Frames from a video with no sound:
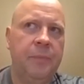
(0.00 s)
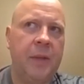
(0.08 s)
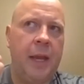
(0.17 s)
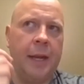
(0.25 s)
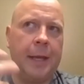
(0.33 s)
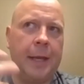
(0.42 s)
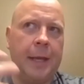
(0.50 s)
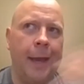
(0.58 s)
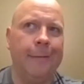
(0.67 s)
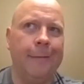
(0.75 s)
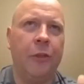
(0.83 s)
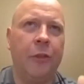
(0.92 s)
and
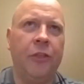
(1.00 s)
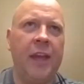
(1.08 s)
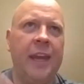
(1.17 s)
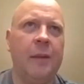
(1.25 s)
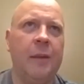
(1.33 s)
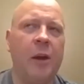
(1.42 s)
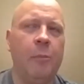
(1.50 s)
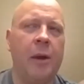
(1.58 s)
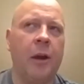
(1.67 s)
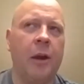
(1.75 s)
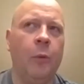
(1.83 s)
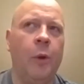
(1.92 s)
again, thinking about
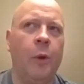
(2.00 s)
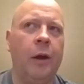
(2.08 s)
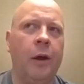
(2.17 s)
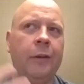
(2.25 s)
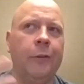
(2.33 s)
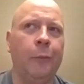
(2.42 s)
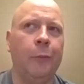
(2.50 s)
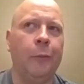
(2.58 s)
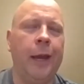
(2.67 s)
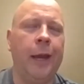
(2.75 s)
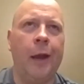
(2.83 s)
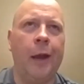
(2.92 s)
marijuana the
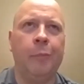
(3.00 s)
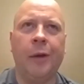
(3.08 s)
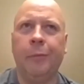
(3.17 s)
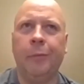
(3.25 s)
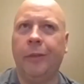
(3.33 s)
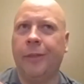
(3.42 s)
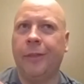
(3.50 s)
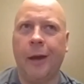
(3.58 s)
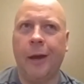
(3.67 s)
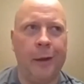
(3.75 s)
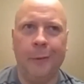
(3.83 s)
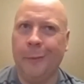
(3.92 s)
way I probably
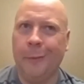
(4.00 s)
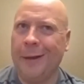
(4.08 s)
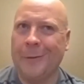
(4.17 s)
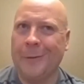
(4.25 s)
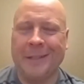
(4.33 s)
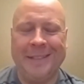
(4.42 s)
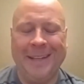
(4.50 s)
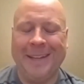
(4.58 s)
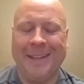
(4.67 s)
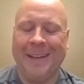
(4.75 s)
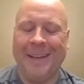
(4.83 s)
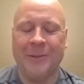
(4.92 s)
thought about it when I was a
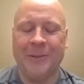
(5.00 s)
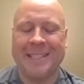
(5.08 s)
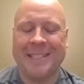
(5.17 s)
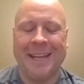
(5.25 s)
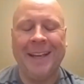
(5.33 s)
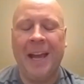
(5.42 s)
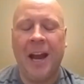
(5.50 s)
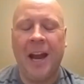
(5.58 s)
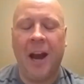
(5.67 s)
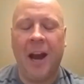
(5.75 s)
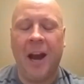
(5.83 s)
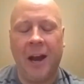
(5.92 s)
teenager is that
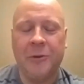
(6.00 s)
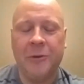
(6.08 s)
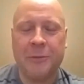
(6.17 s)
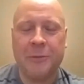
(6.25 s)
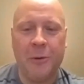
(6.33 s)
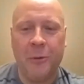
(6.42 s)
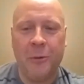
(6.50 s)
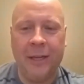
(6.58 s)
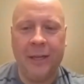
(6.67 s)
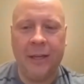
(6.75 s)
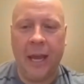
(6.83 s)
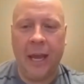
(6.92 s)
are you
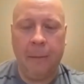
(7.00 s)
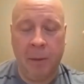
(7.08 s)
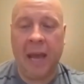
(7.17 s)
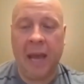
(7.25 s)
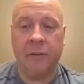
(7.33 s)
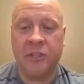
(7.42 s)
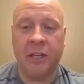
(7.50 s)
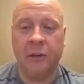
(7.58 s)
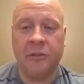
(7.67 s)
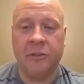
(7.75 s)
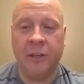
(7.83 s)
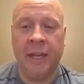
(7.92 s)
smoking a pack of
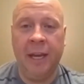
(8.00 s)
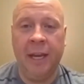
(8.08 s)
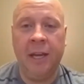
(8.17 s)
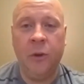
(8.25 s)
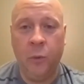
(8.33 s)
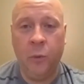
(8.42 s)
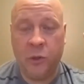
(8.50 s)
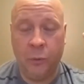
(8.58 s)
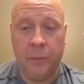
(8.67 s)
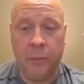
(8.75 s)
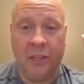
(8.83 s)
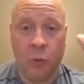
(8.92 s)
cigarettes a day, which
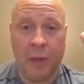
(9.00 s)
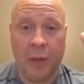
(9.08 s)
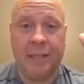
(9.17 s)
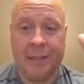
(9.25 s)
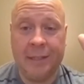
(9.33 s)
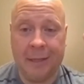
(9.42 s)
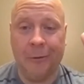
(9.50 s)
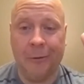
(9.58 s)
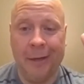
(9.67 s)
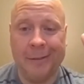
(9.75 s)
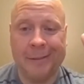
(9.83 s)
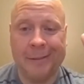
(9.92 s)
would be 20
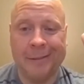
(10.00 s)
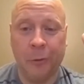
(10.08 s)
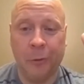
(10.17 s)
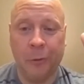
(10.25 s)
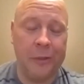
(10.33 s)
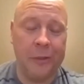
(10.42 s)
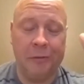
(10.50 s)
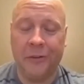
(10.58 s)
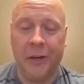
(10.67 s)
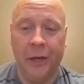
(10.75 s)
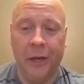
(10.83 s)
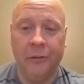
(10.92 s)
cigarettes or
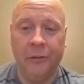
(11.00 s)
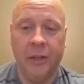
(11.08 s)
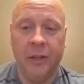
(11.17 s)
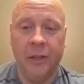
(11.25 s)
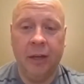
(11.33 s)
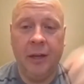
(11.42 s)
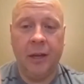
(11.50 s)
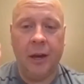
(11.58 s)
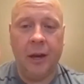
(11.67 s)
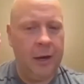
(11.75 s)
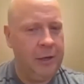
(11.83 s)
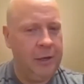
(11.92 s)
25?
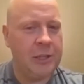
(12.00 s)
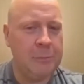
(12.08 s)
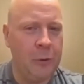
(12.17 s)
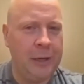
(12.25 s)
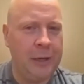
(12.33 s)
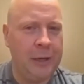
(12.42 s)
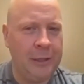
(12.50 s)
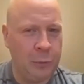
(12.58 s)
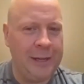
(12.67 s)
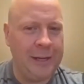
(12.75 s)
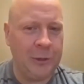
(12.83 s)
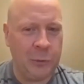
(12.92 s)
Are you smoking
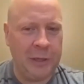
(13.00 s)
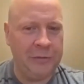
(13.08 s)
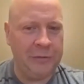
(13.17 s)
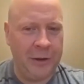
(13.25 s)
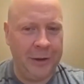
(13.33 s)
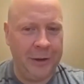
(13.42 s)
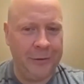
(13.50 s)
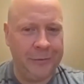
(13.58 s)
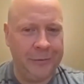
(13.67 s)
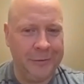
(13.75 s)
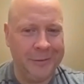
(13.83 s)
20 or 25